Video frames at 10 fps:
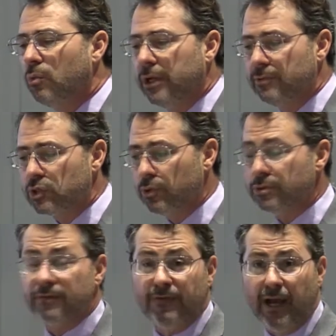when he was
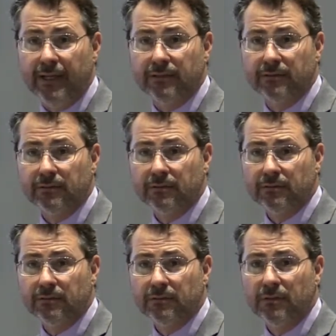crucified?
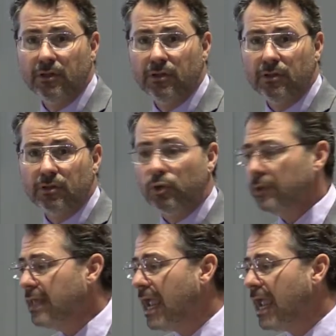Couldn't